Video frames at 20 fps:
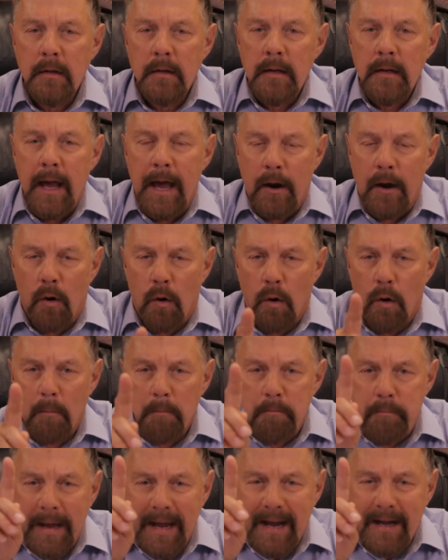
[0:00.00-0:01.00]
and are
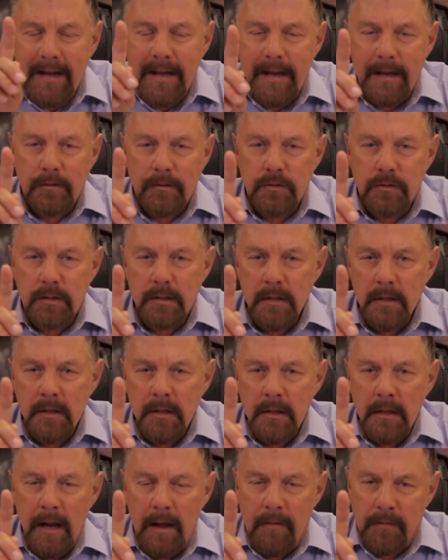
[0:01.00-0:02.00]
obedient
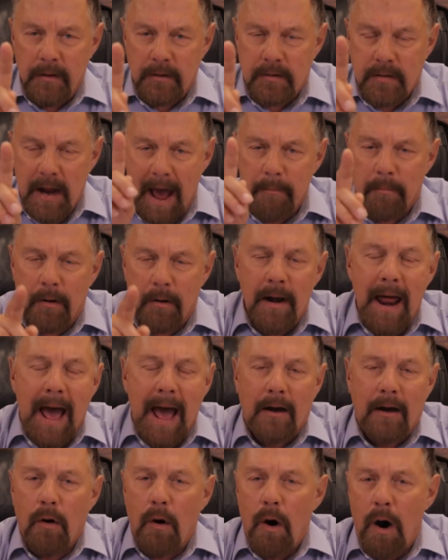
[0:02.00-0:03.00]
in the
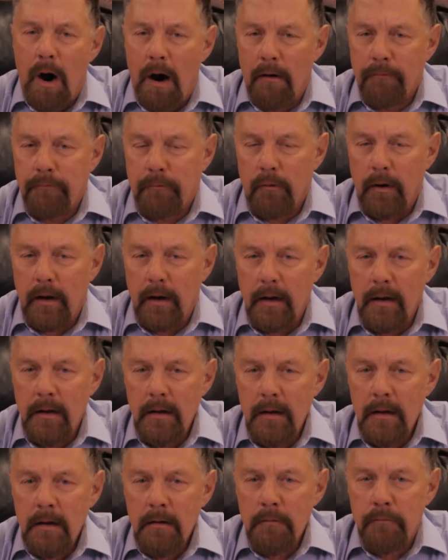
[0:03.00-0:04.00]
tabernacle offering,
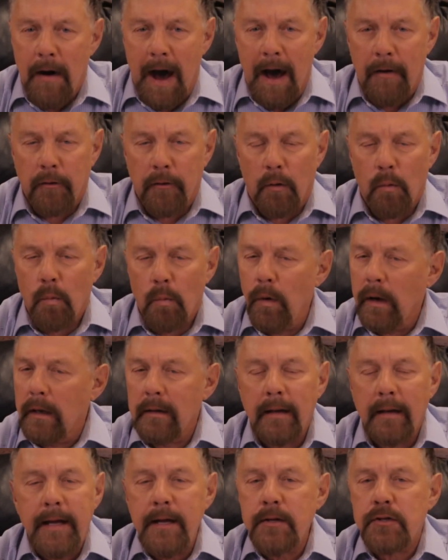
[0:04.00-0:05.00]
Father,
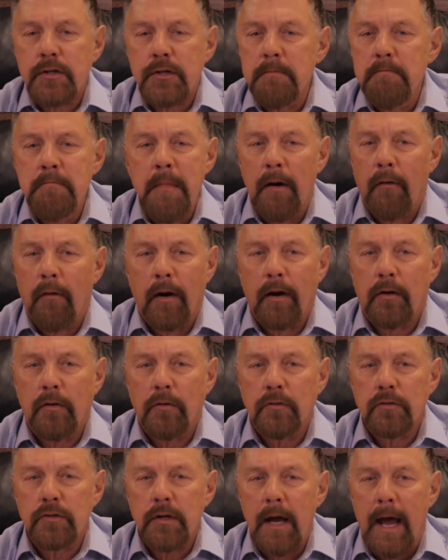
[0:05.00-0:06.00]
release
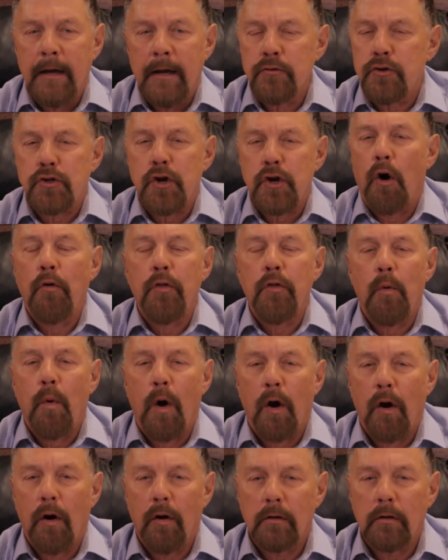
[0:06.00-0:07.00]
miracles and show the
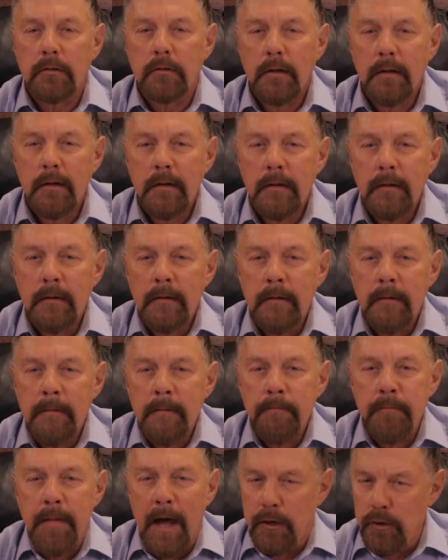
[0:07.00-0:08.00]
world
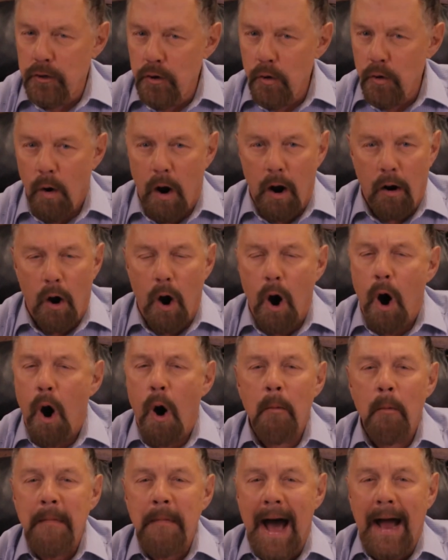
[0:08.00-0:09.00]
that you are
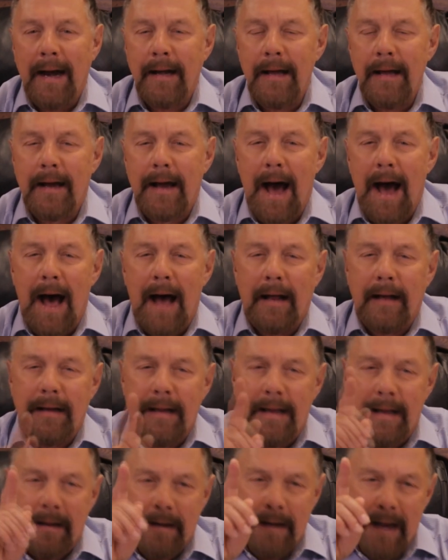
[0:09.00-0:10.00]
Almighty God
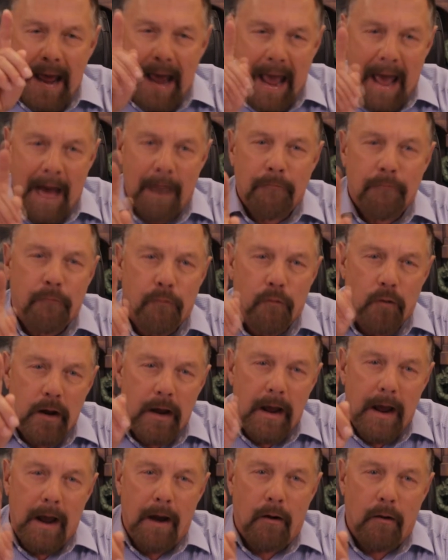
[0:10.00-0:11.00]
in every
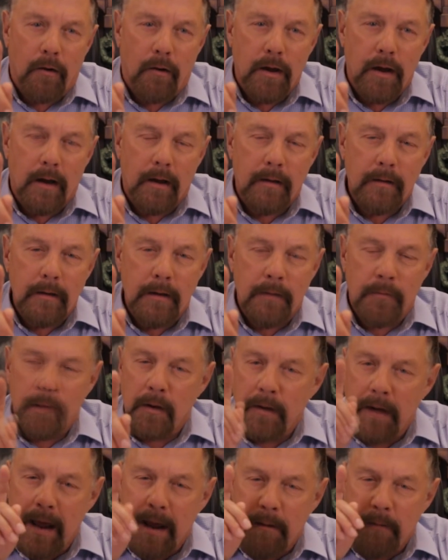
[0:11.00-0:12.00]
area. In
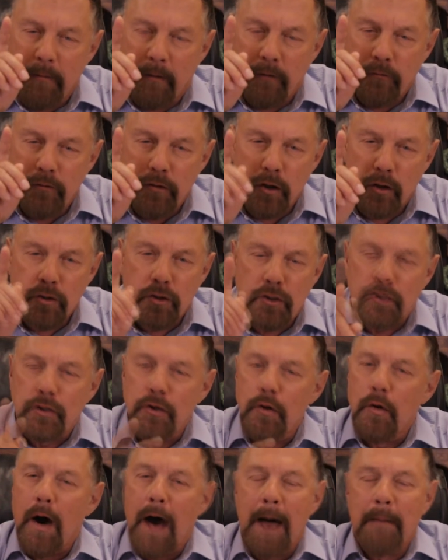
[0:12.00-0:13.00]
the name of
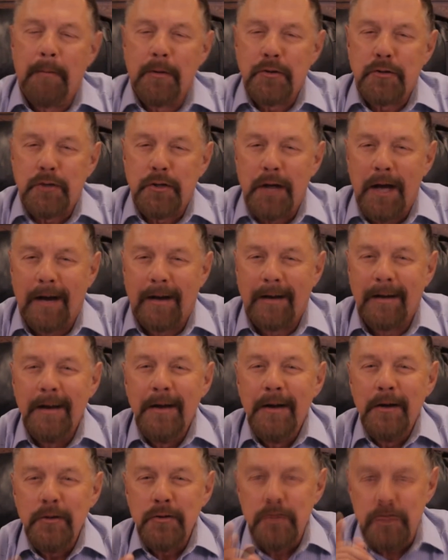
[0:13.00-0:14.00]
Yeshua HaMashiach,
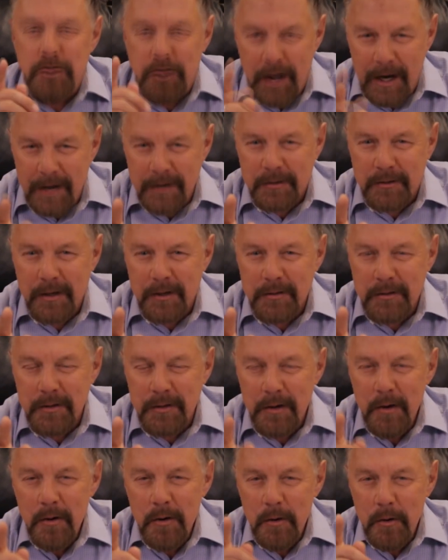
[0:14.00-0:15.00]
Jesus,
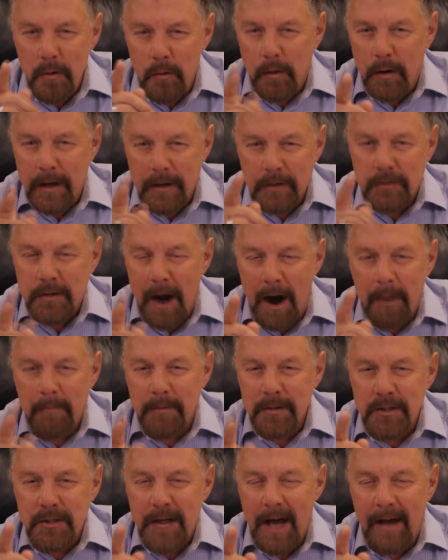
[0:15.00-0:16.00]
who is our
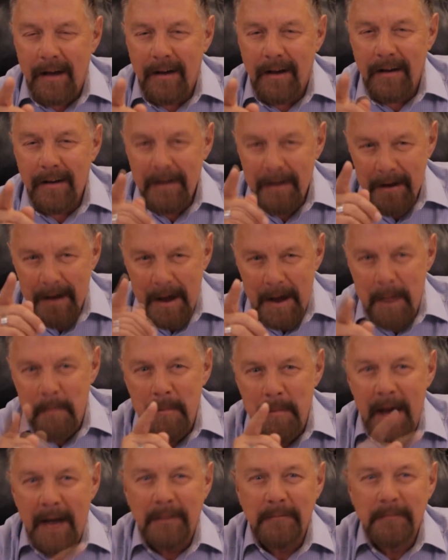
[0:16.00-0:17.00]
Messiah. Amen.